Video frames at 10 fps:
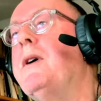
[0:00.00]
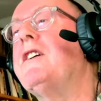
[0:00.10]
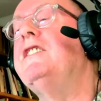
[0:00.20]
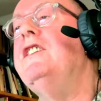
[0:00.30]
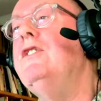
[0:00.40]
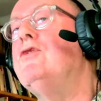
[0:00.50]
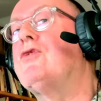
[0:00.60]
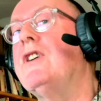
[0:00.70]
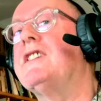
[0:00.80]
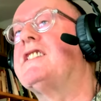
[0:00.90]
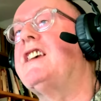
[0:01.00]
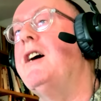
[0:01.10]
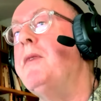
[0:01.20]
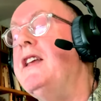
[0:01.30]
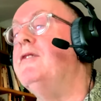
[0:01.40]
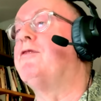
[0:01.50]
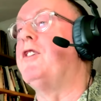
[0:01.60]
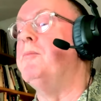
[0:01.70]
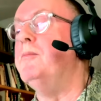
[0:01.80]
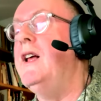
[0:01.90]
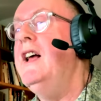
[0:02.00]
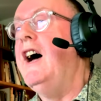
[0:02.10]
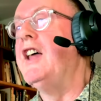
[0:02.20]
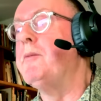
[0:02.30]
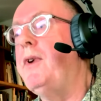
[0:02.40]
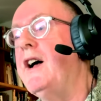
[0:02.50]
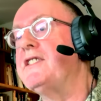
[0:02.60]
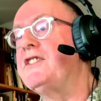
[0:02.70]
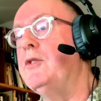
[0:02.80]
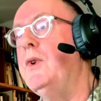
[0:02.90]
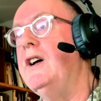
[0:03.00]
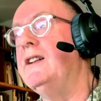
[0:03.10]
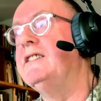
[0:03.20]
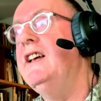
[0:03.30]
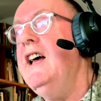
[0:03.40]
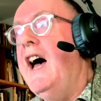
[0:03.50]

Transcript: where new drugs come in from other parts of the world.